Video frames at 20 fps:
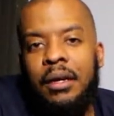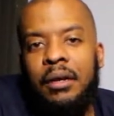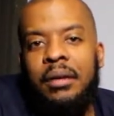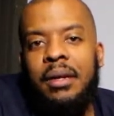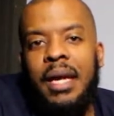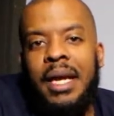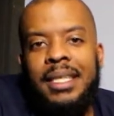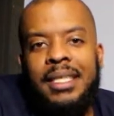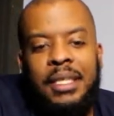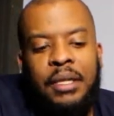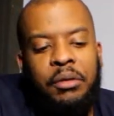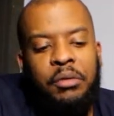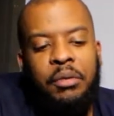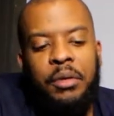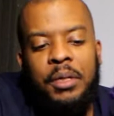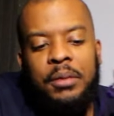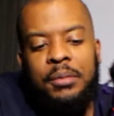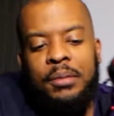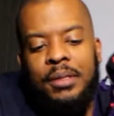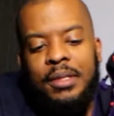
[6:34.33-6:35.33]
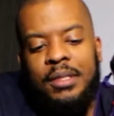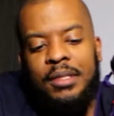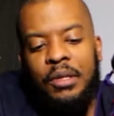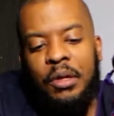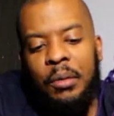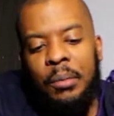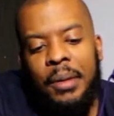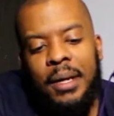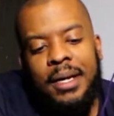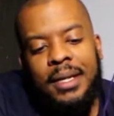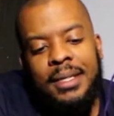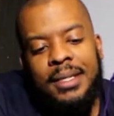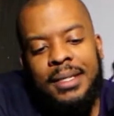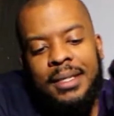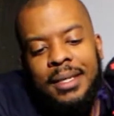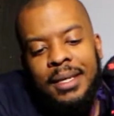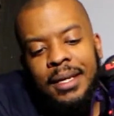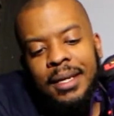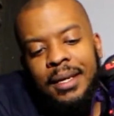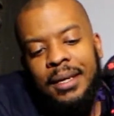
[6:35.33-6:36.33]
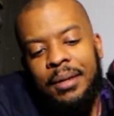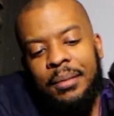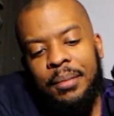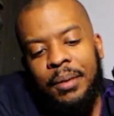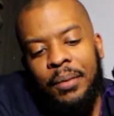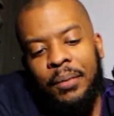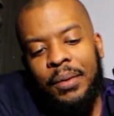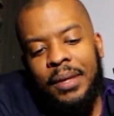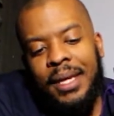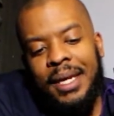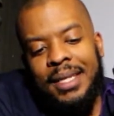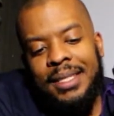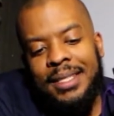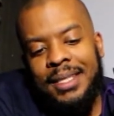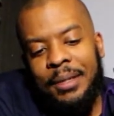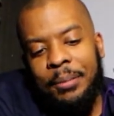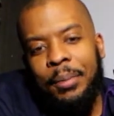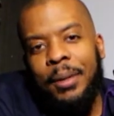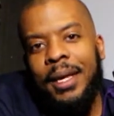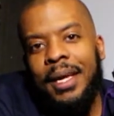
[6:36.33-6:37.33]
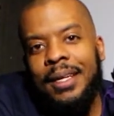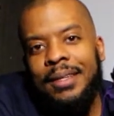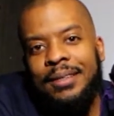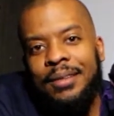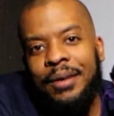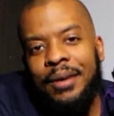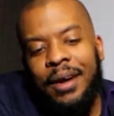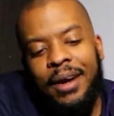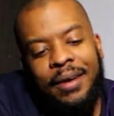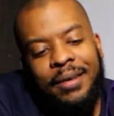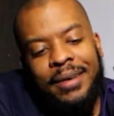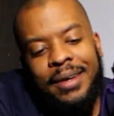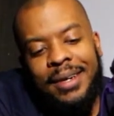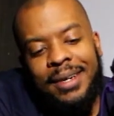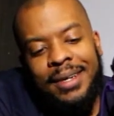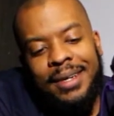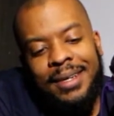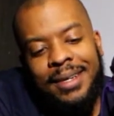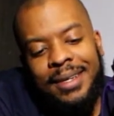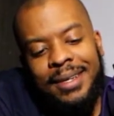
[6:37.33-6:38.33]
Nice and crisp on the toe box, but when you get to the pinky toe area,